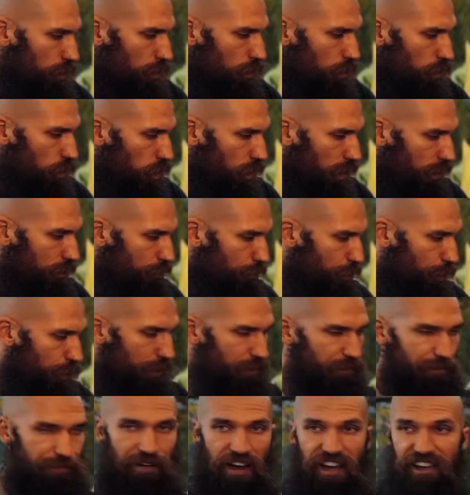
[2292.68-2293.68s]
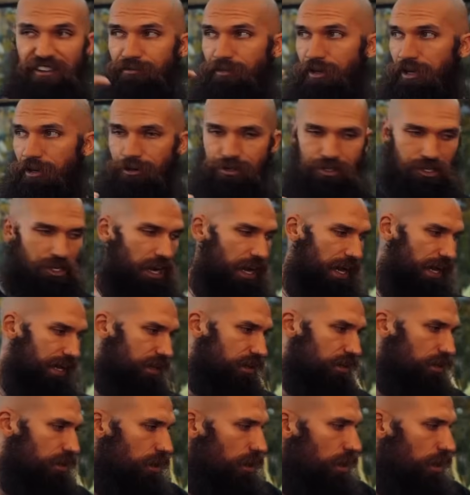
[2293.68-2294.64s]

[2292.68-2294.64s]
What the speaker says: 1.5 meters in height